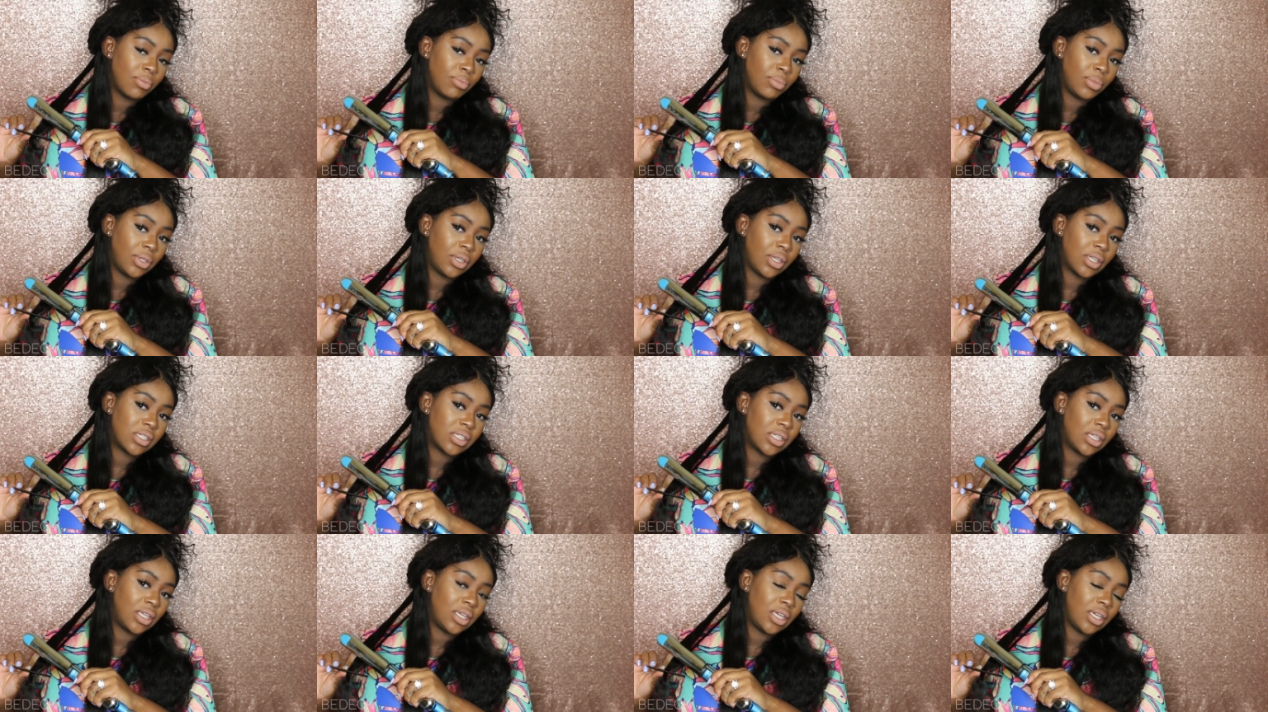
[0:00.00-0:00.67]

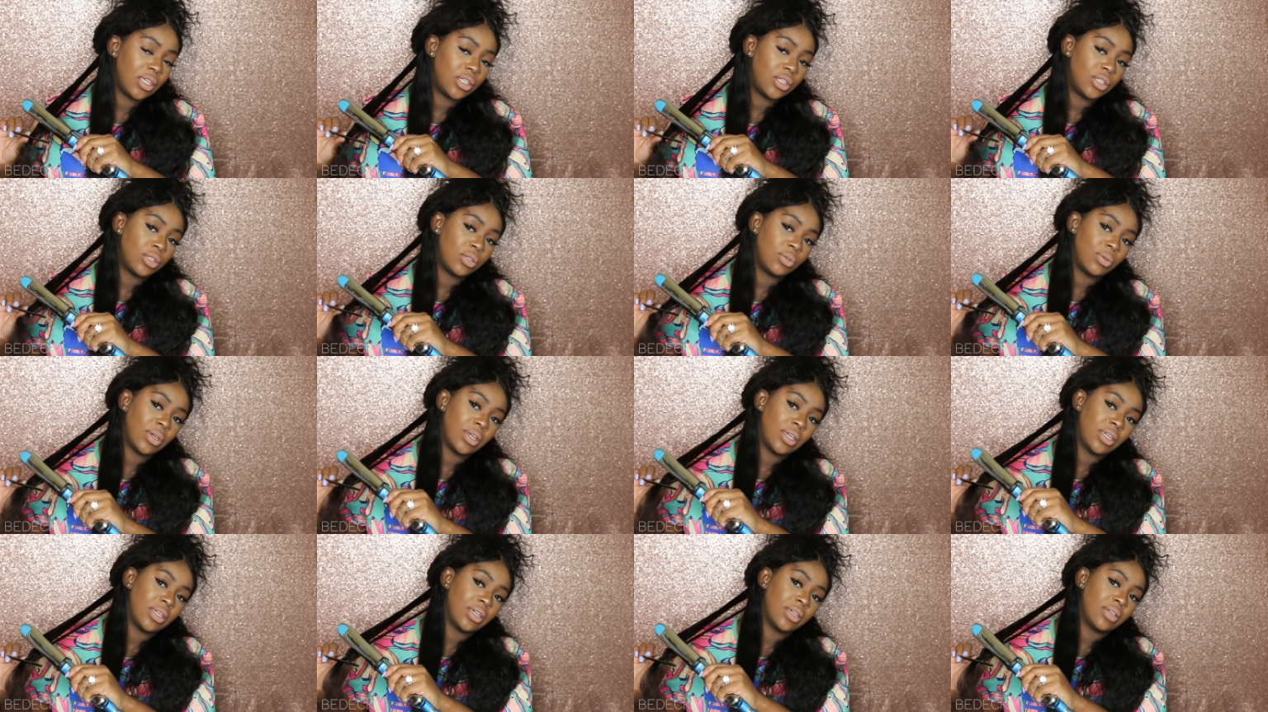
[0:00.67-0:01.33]
because the key
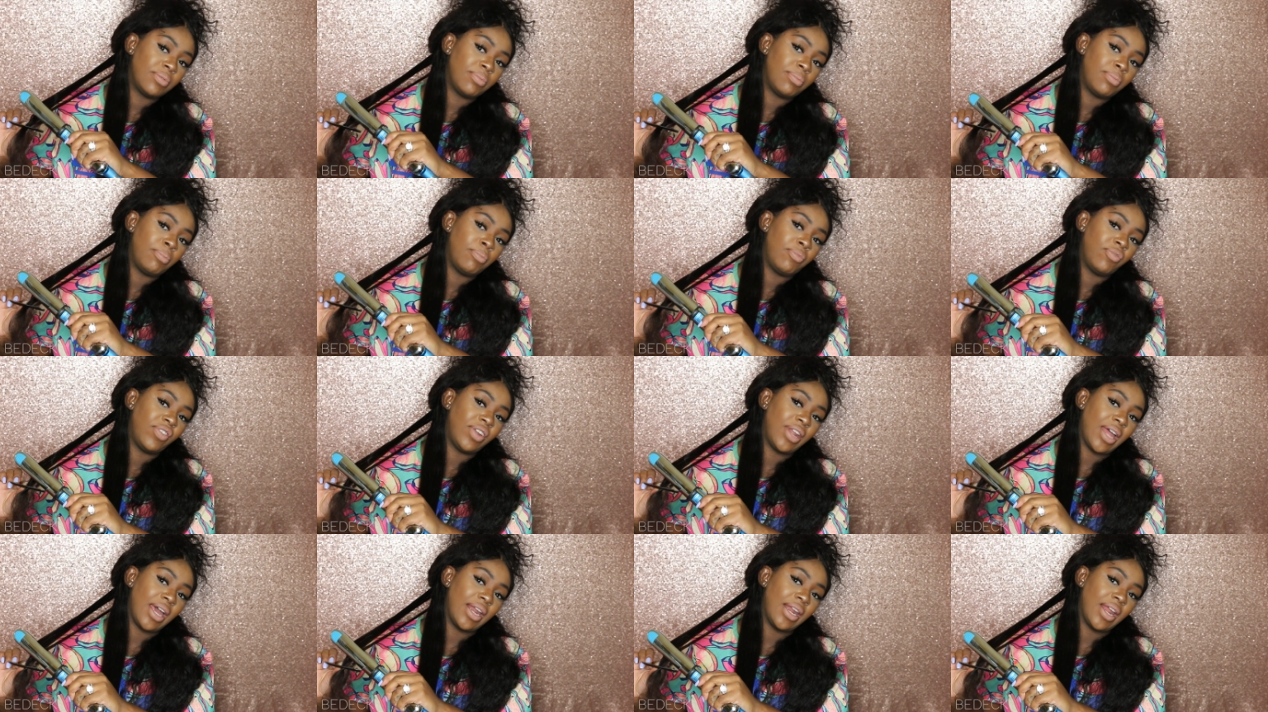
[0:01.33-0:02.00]
to a good
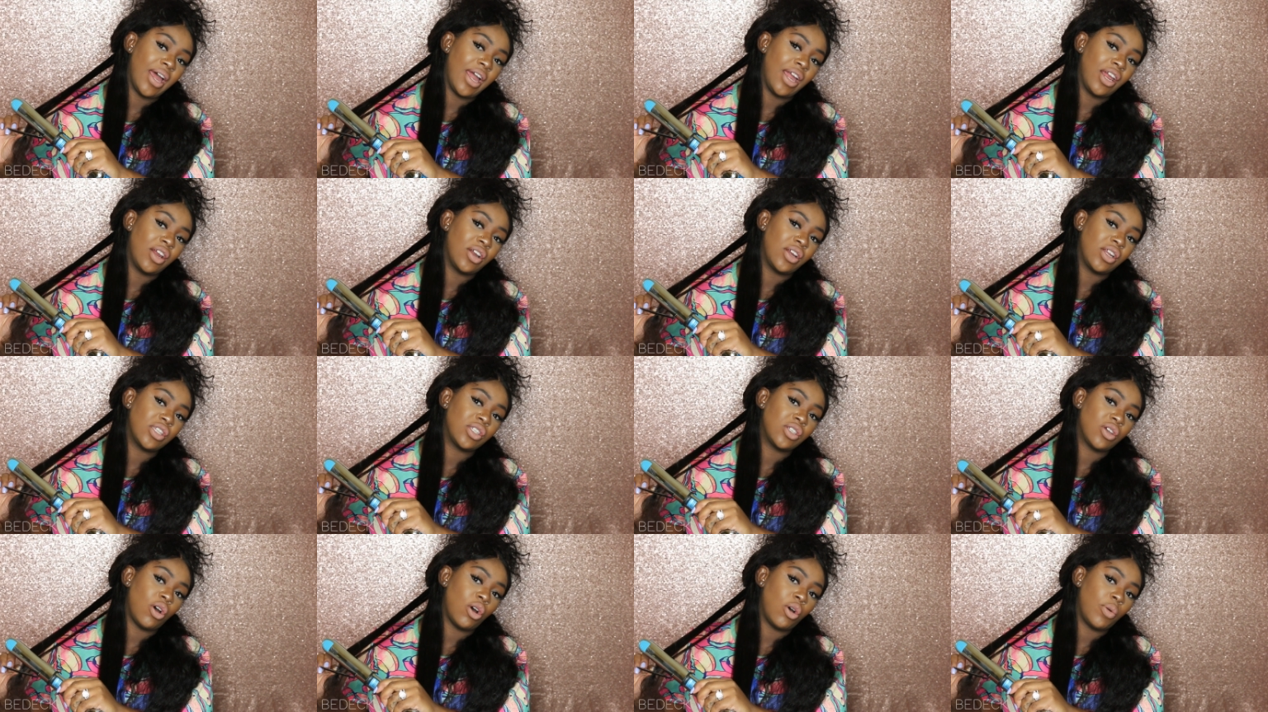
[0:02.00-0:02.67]
flat iron
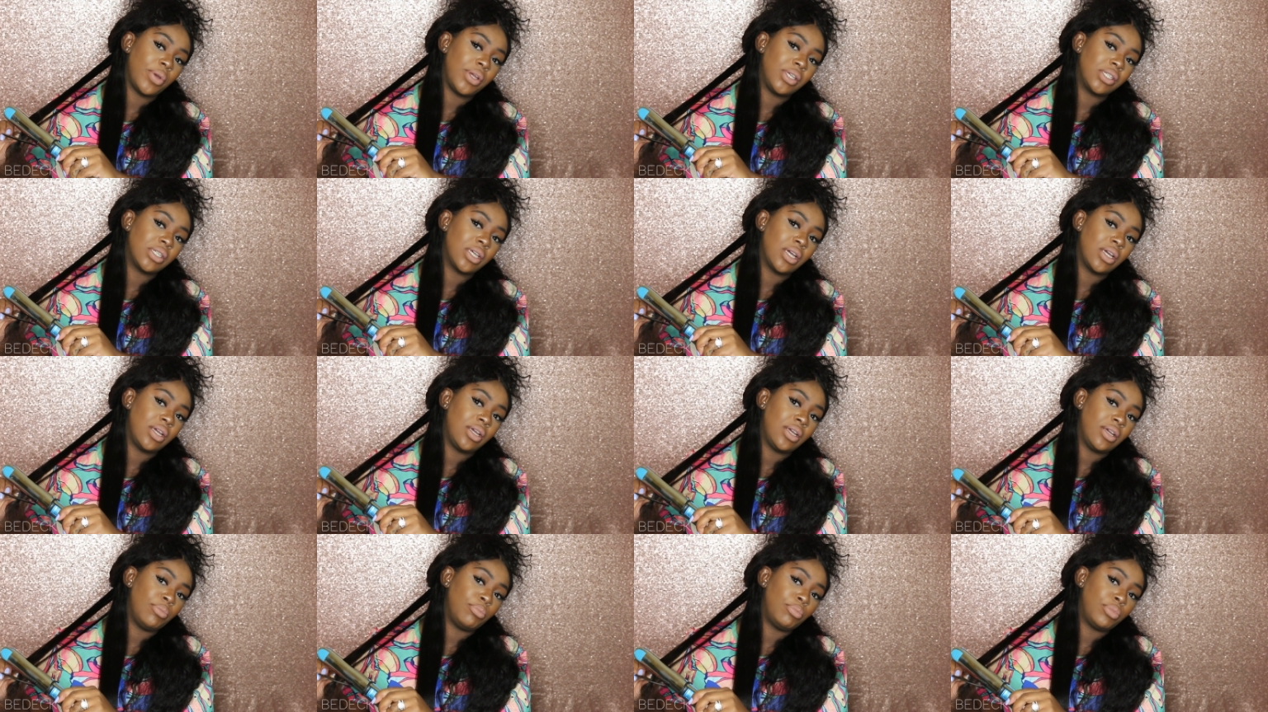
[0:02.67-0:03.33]
is always a
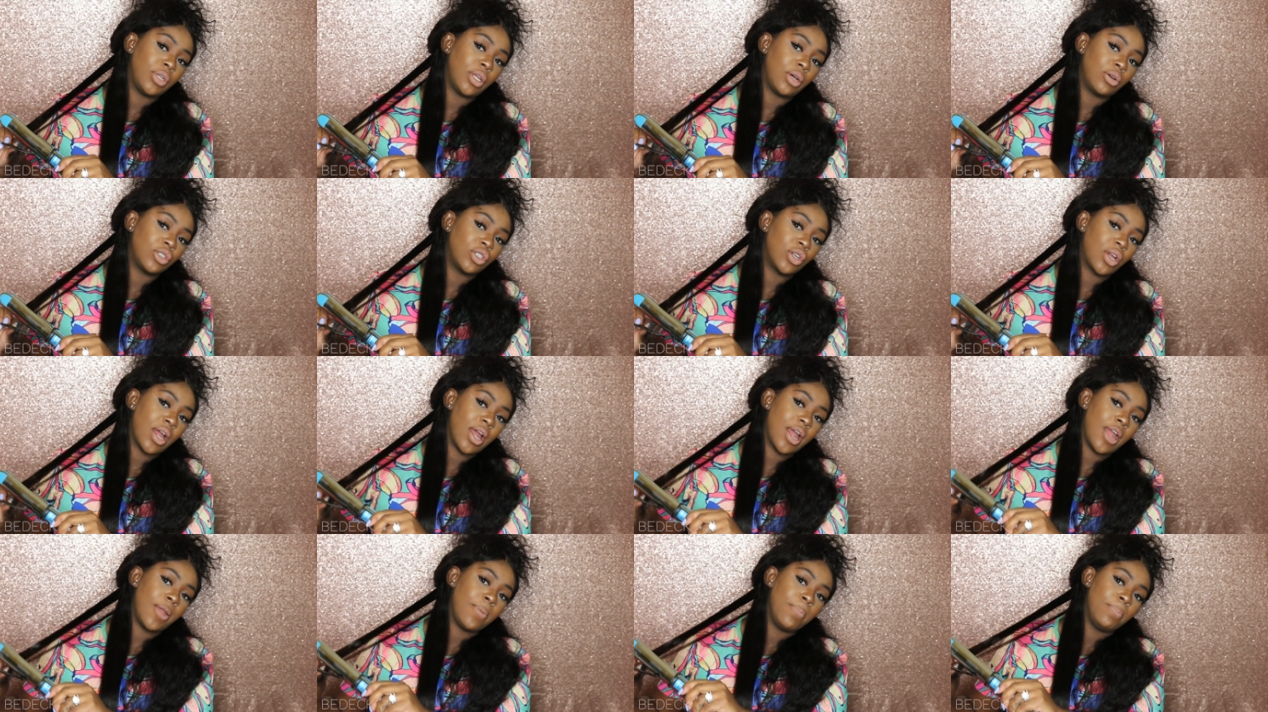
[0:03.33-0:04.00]
good blow
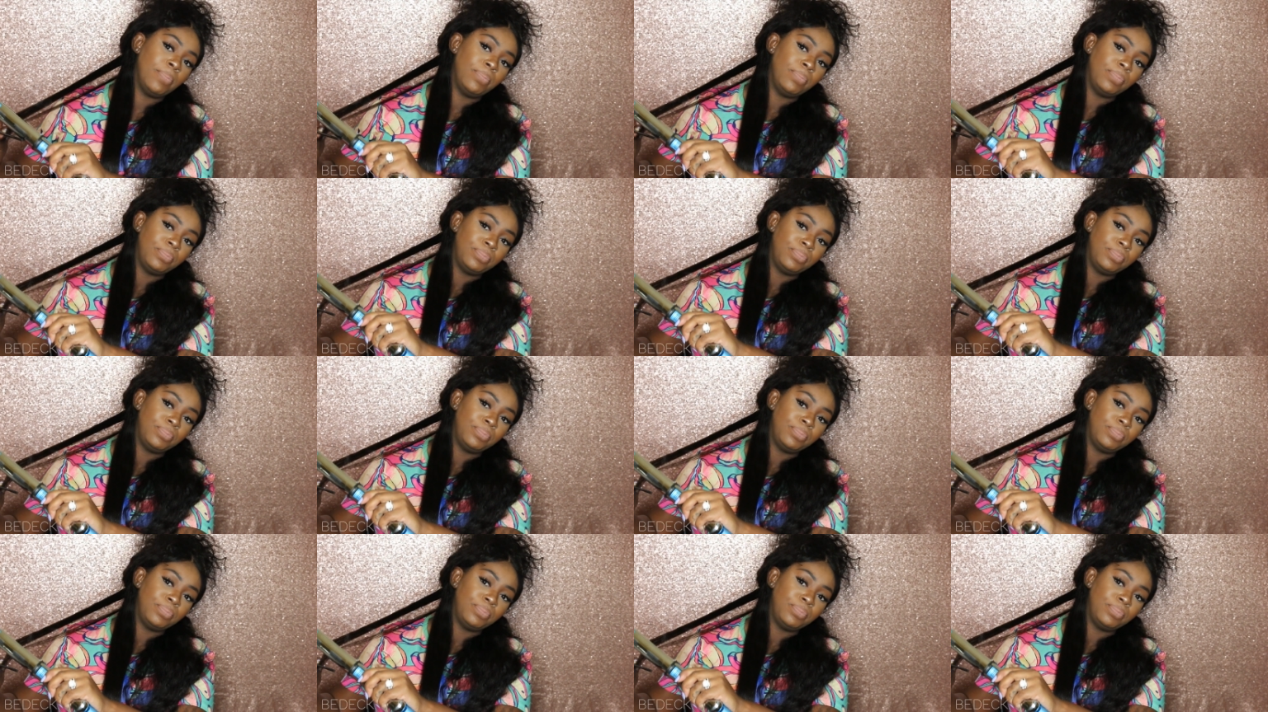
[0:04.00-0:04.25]
dry.